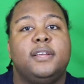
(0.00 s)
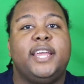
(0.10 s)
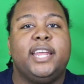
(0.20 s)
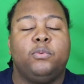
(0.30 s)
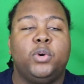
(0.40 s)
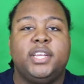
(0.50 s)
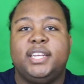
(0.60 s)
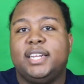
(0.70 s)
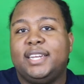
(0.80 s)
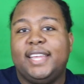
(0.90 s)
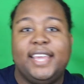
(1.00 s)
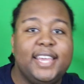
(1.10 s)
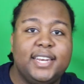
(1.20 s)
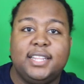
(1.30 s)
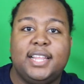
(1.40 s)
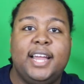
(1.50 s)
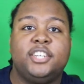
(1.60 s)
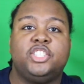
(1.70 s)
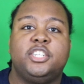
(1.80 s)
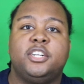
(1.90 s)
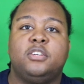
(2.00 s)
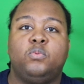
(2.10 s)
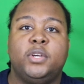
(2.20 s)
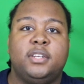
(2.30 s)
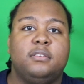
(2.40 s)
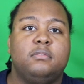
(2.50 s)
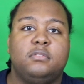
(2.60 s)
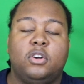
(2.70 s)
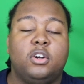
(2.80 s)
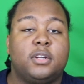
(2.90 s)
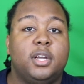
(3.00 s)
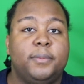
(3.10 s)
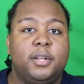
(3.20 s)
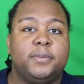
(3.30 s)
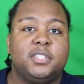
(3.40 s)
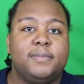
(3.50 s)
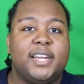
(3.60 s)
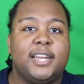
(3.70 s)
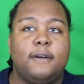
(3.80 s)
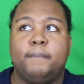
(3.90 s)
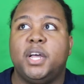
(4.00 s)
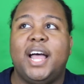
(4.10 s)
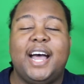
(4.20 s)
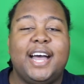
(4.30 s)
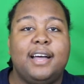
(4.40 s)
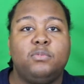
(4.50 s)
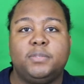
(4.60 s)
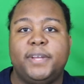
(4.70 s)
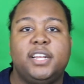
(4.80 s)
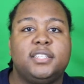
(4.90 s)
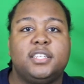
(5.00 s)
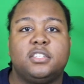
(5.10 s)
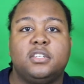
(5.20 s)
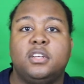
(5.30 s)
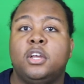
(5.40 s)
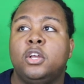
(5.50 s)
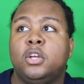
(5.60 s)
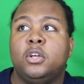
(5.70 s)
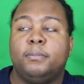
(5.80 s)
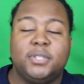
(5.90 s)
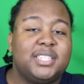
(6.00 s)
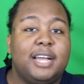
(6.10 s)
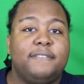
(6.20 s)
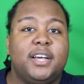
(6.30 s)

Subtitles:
and what he did at the end of last year with all coming up to SmackDown, but I was paying attention to Mustafa